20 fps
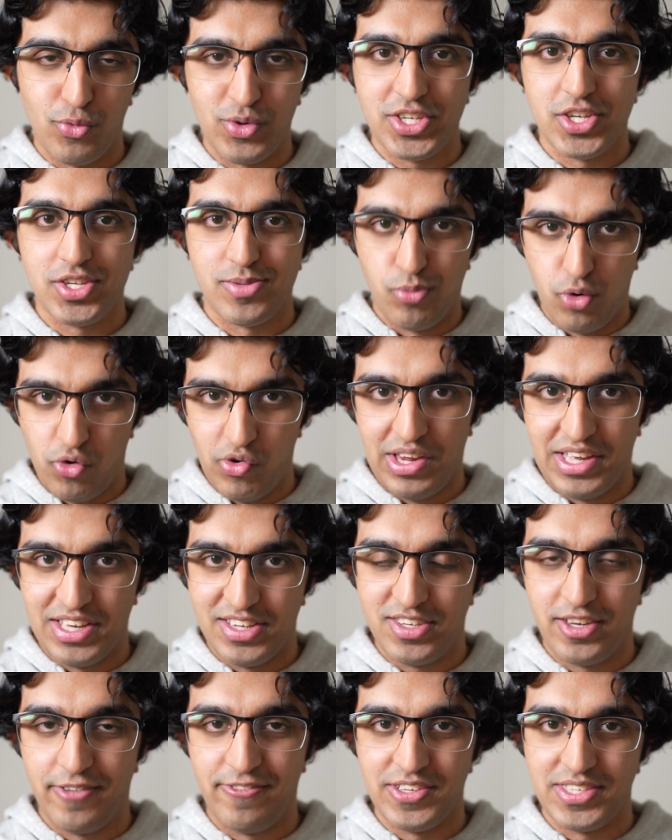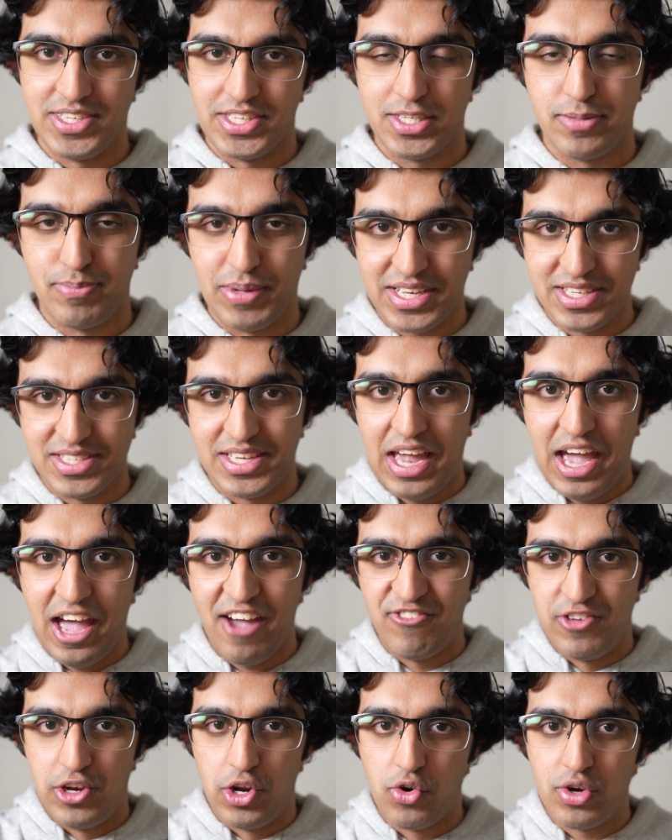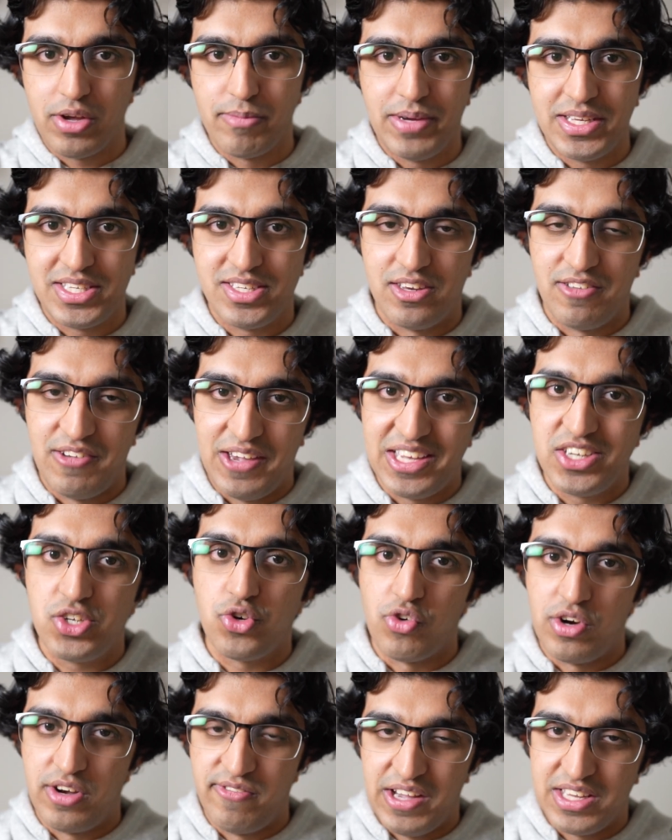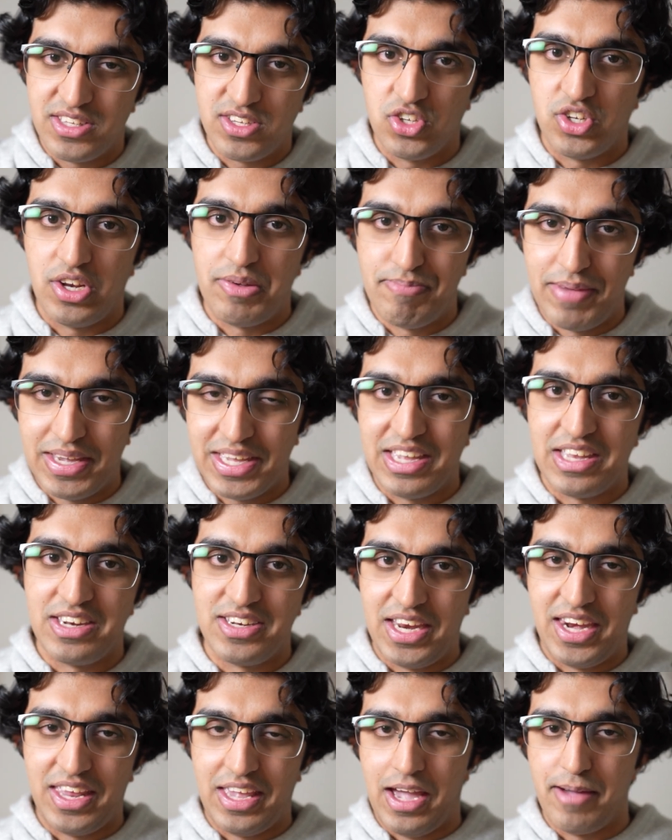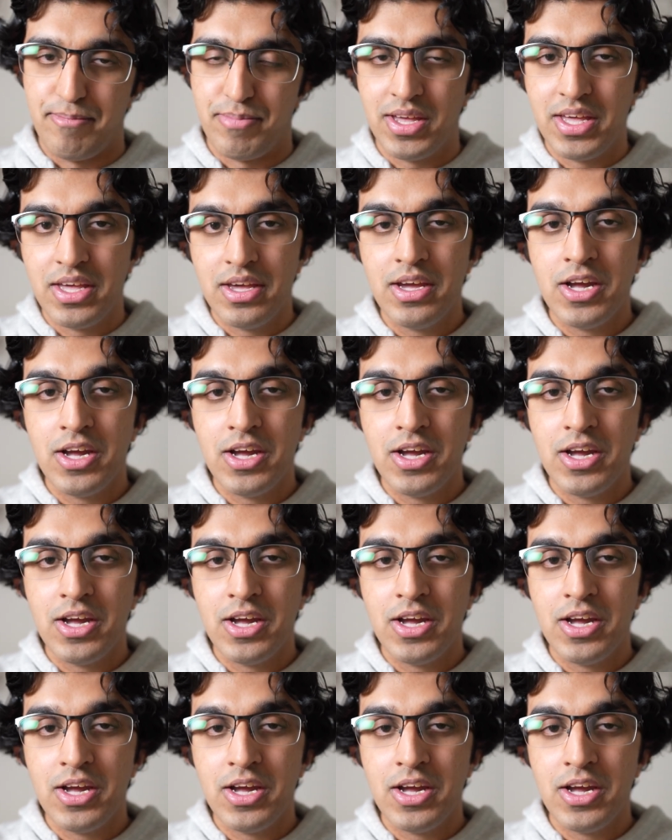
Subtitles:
which is more related to physics, because they have no competitive edge or advantage in making a dating app.